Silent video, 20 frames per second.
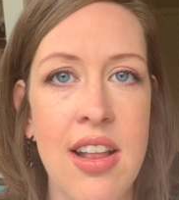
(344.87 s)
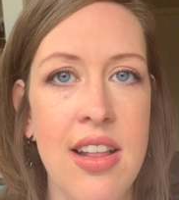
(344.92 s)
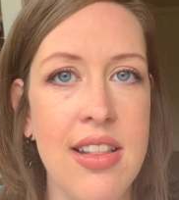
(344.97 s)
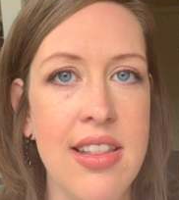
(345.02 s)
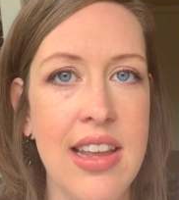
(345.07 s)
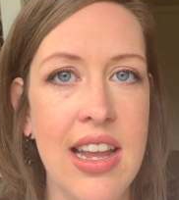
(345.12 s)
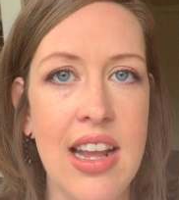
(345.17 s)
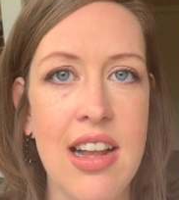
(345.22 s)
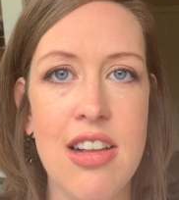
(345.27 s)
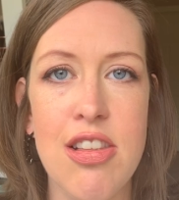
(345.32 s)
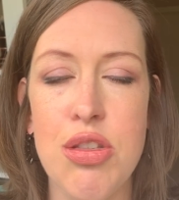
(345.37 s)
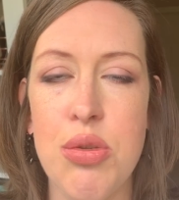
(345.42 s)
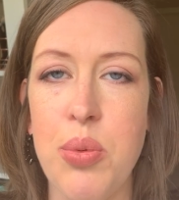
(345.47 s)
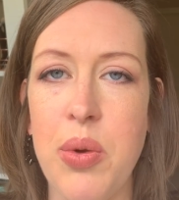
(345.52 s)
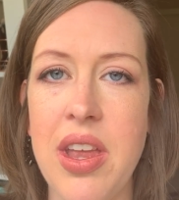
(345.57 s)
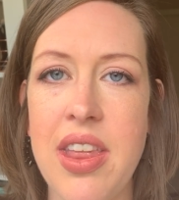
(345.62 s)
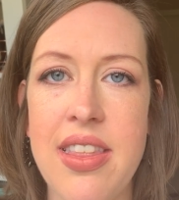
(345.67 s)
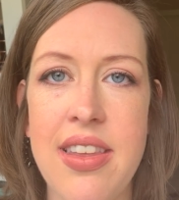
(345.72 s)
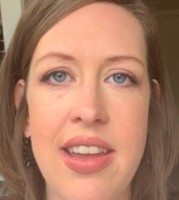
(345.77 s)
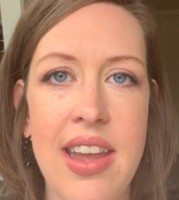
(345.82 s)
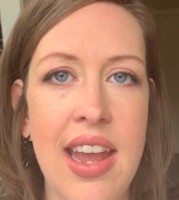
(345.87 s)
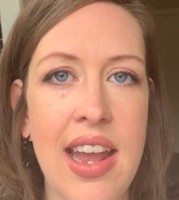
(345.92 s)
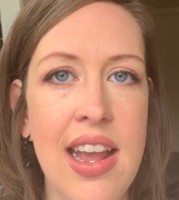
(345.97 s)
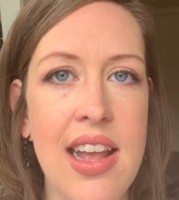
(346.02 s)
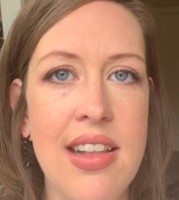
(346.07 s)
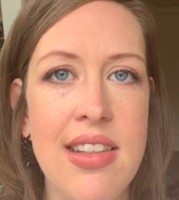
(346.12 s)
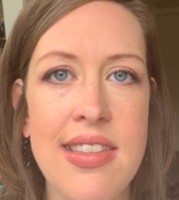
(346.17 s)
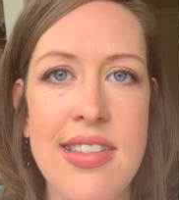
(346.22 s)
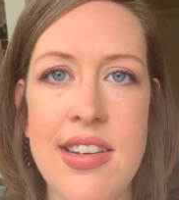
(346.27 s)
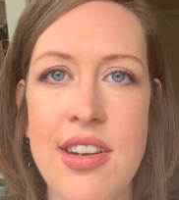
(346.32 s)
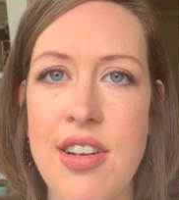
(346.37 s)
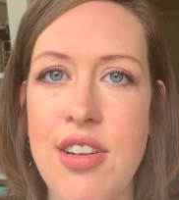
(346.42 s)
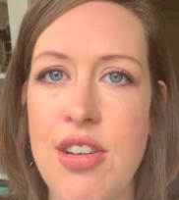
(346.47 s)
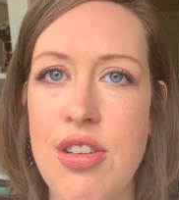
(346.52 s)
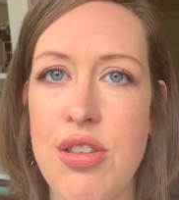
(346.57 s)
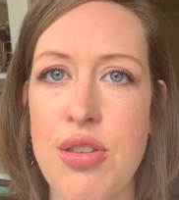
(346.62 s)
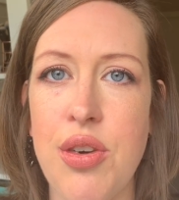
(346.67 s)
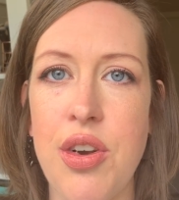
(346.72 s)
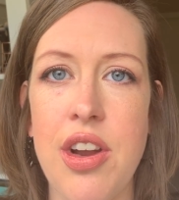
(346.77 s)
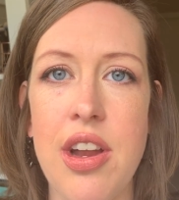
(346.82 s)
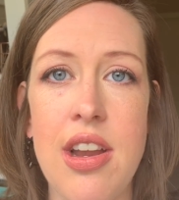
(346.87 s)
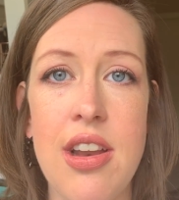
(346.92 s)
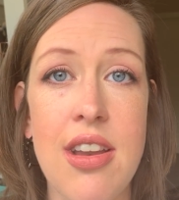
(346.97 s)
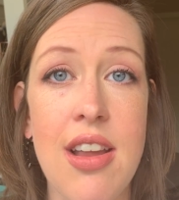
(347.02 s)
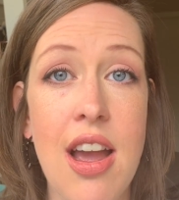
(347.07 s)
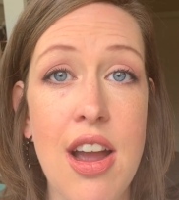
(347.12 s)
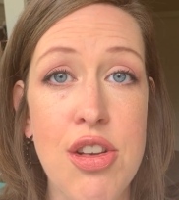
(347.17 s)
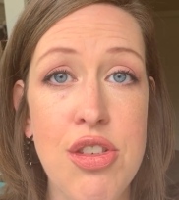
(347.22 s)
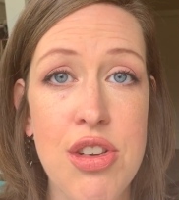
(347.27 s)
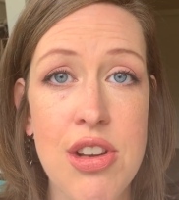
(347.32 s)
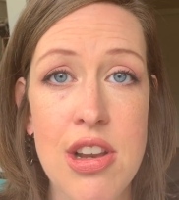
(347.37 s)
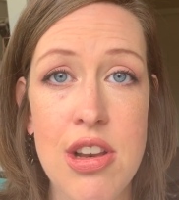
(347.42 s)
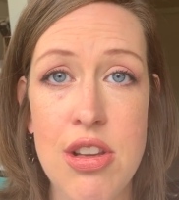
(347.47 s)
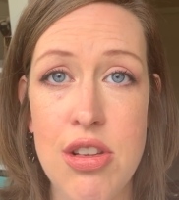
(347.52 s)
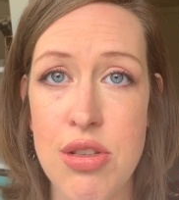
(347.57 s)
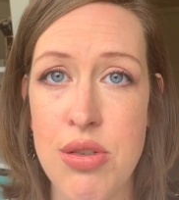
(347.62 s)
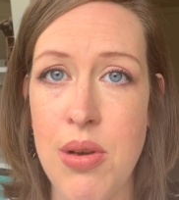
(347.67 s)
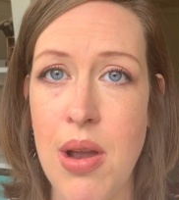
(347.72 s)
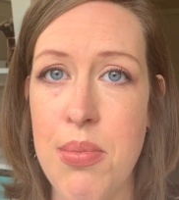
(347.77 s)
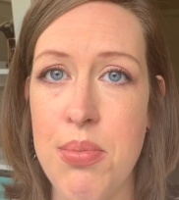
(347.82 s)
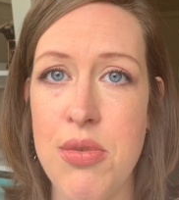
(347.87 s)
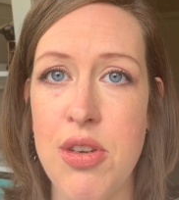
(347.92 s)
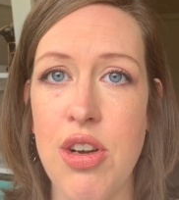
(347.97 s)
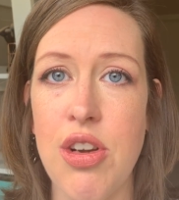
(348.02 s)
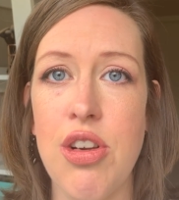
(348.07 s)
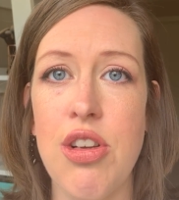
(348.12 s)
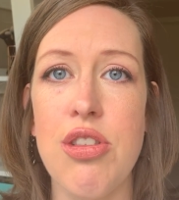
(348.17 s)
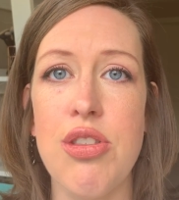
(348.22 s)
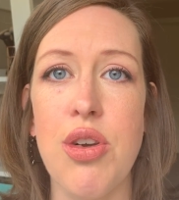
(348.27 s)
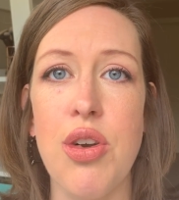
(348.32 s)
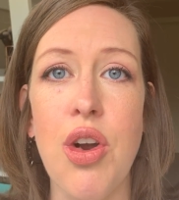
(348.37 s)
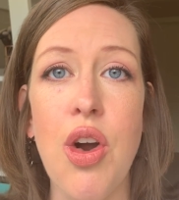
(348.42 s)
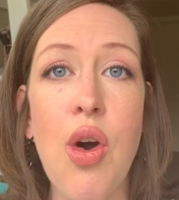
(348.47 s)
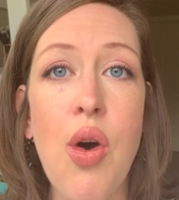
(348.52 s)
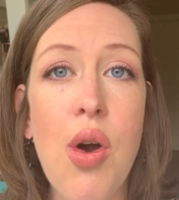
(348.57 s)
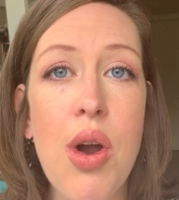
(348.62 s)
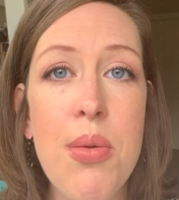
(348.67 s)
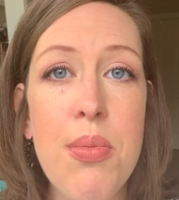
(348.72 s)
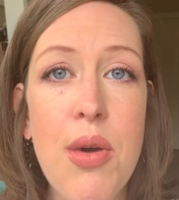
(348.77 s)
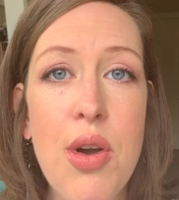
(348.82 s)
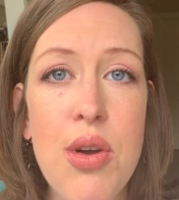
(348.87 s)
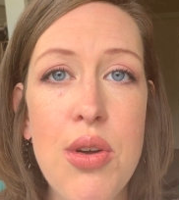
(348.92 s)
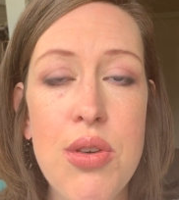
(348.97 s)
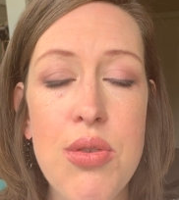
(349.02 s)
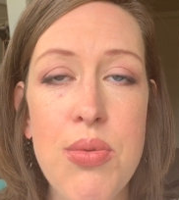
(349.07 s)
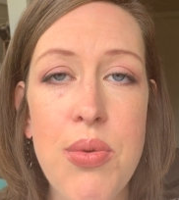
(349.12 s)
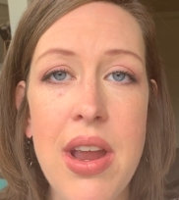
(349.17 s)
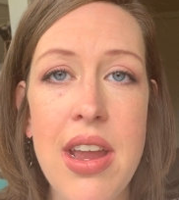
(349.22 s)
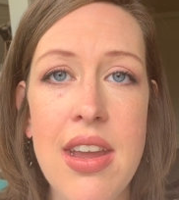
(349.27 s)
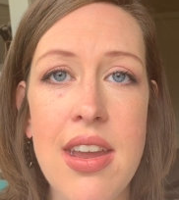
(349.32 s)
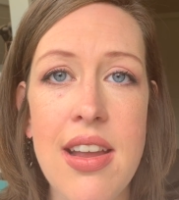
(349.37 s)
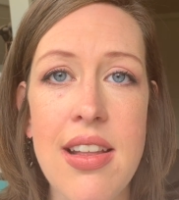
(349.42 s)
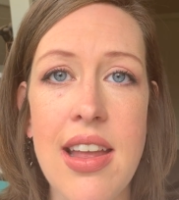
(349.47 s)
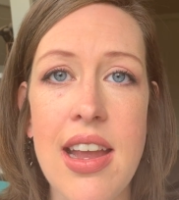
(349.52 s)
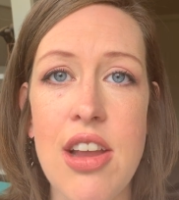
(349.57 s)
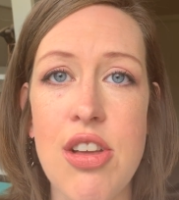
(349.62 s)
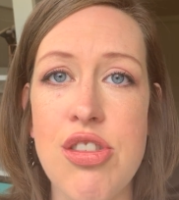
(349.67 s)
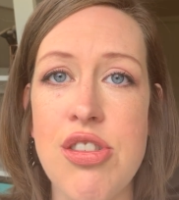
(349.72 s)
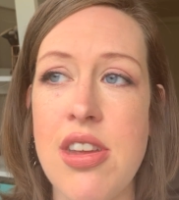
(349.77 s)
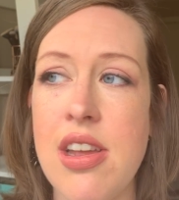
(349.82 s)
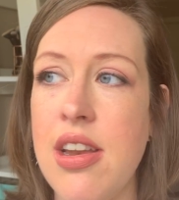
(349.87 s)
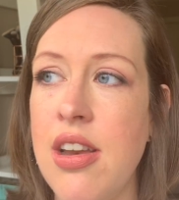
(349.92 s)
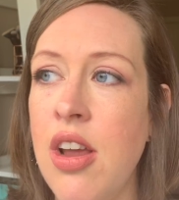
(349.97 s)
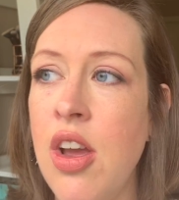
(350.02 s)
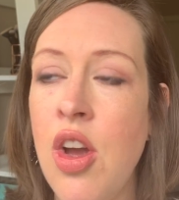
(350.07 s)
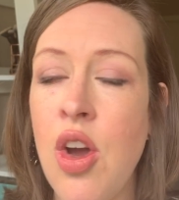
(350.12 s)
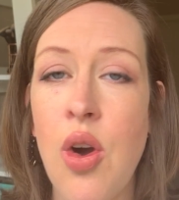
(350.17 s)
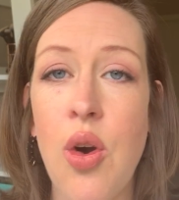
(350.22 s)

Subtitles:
links with cancers or endocrine disruptors or hormone regulation